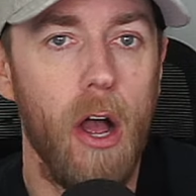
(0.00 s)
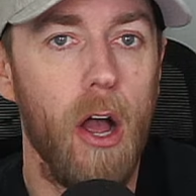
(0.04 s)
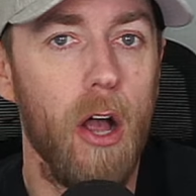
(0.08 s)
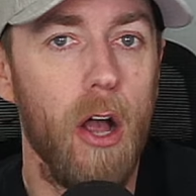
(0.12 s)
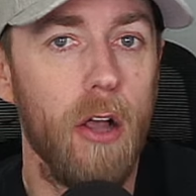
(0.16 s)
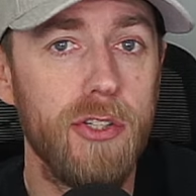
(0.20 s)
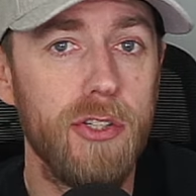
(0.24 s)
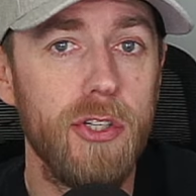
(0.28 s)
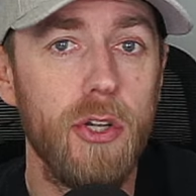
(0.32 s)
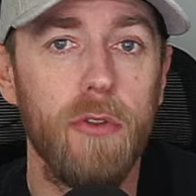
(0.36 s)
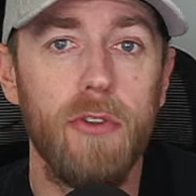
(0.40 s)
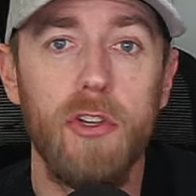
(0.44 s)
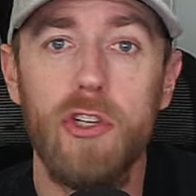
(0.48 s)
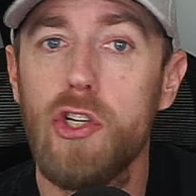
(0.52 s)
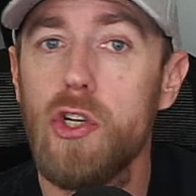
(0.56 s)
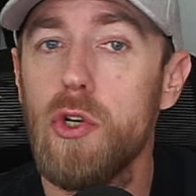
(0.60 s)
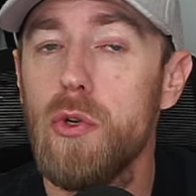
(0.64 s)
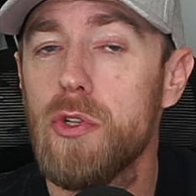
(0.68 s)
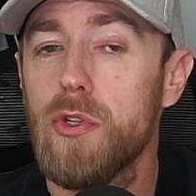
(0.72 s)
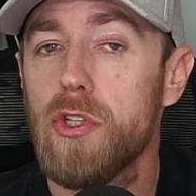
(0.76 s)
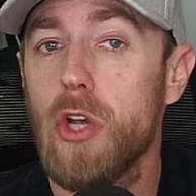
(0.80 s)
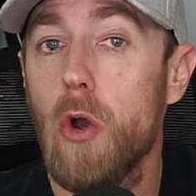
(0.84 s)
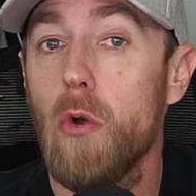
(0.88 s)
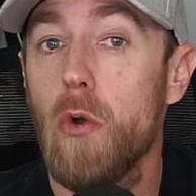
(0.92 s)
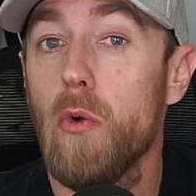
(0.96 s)
Also, the
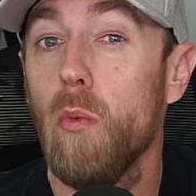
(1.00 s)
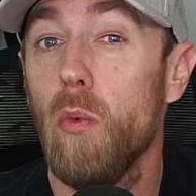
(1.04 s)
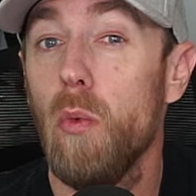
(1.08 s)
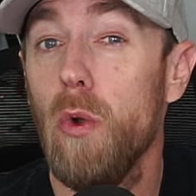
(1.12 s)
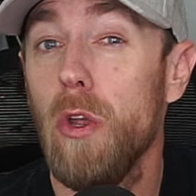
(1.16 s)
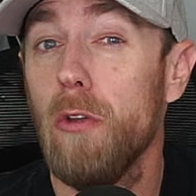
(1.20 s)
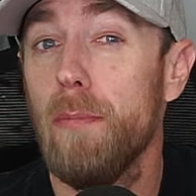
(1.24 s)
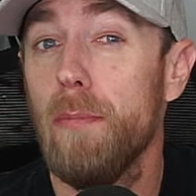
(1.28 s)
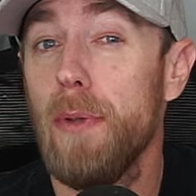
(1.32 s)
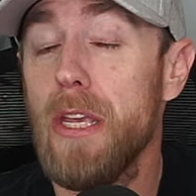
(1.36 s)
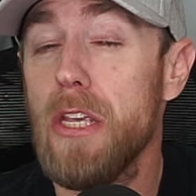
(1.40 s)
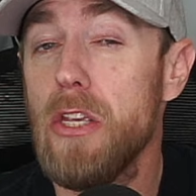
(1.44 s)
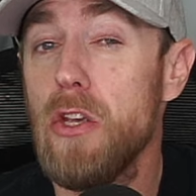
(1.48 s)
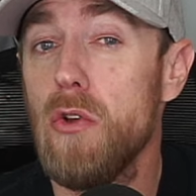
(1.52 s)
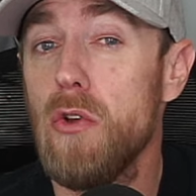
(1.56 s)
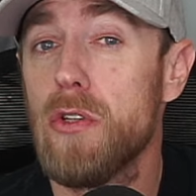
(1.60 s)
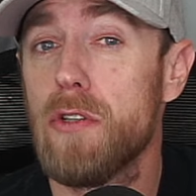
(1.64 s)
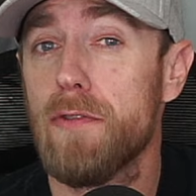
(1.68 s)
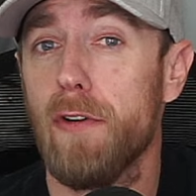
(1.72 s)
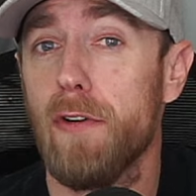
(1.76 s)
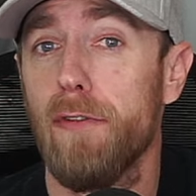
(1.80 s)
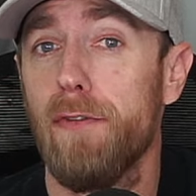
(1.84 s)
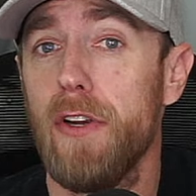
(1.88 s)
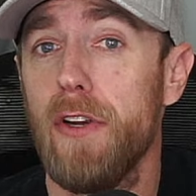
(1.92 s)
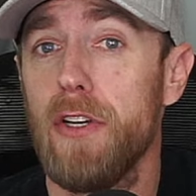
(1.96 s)
choose cone will be used
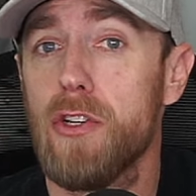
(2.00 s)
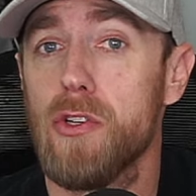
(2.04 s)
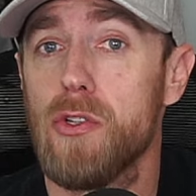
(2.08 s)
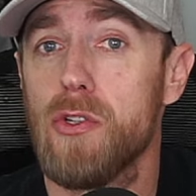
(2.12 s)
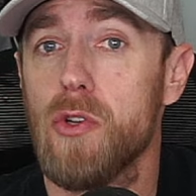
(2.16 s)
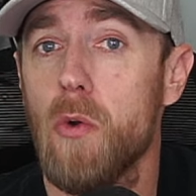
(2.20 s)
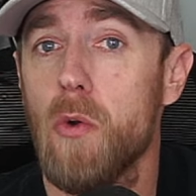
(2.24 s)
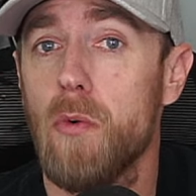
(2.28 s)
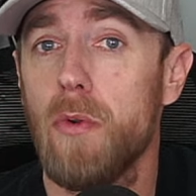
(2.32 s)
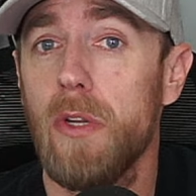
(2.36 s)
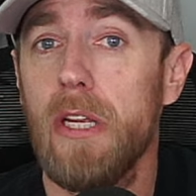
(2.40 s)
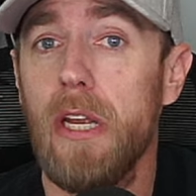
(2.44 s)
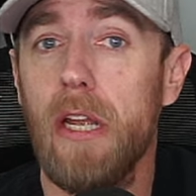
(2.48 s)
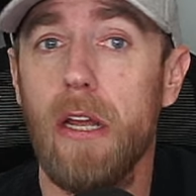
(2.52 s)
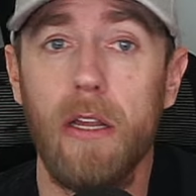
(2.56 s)
for features only,